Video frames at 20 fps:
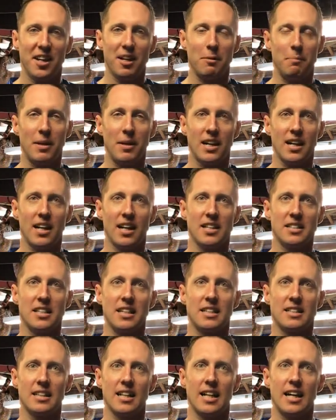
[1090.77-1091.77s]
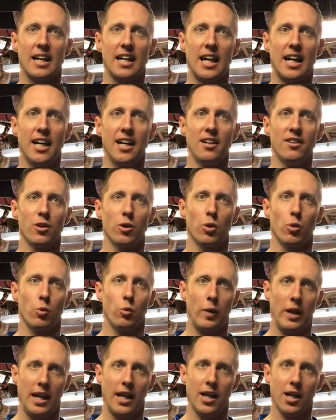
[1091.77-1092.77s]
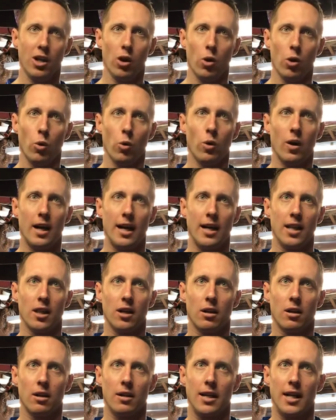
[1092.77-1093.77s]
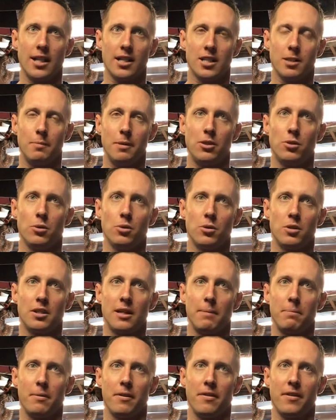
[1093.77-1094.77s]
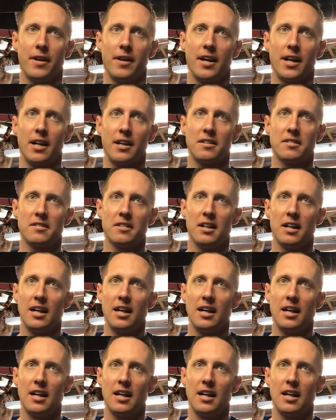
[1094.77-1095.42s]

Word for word: Because it's like I either win or I learn has to be two separate things.